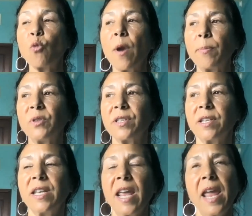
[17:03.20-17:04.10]
a
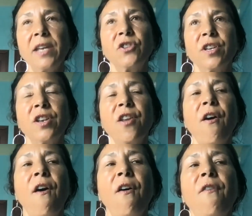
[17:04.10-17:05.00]

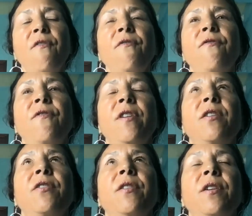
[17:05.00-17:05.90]
representation
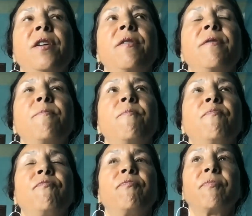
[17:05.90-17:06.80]
um,